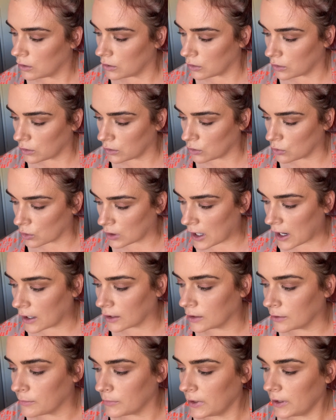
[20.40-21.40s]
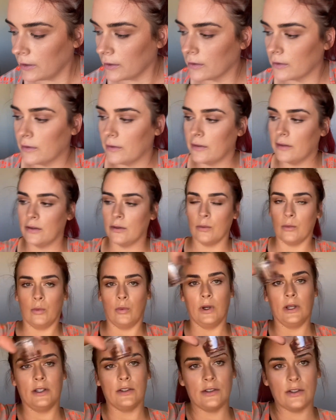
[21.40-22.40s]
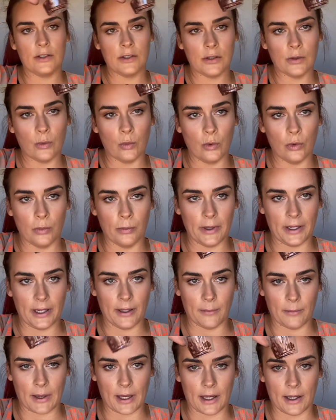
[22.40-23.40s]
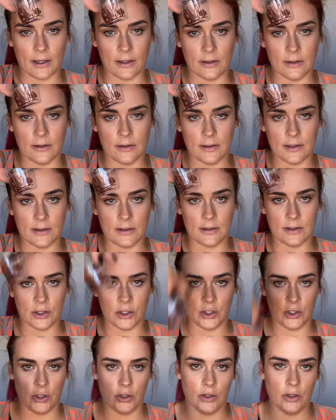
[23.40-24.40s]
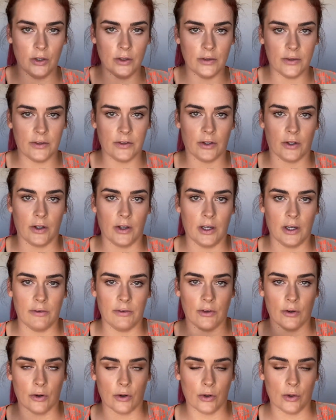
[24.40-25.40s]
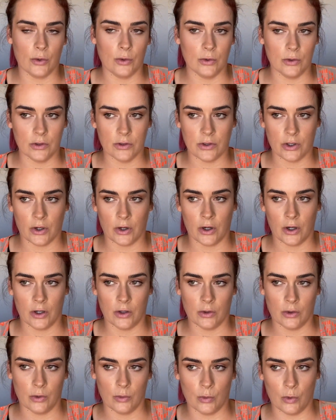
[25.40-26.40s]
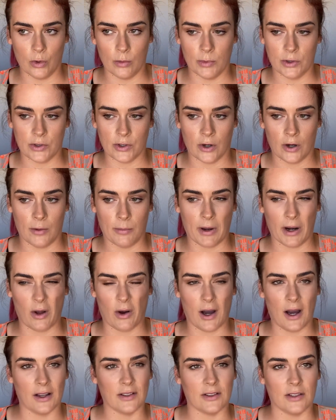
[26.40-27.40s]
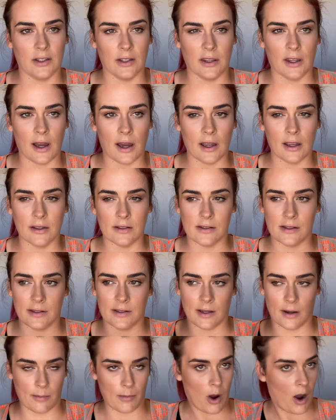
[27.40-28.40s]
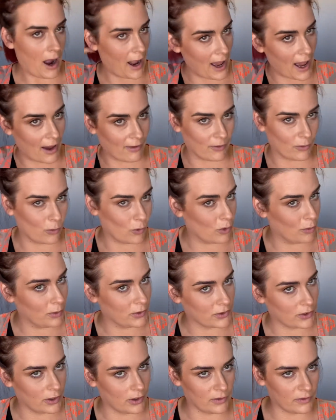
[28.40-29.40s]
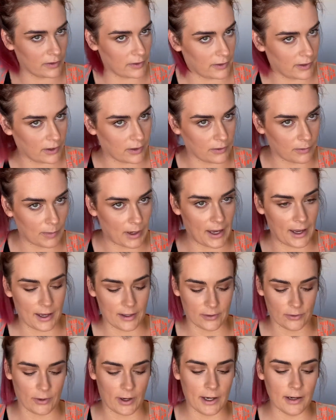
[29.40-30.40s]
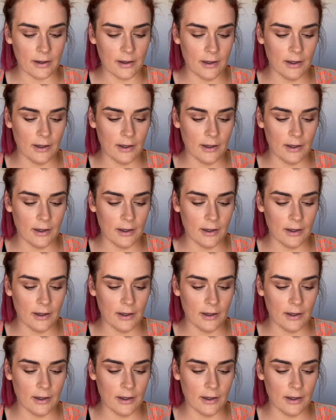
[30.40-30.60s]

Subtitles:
your colour mix, which will be made to you. So if you're a cooler tone or a warmer tone, but I'll ask you that, I have a warmer tone obviously because my hair's red.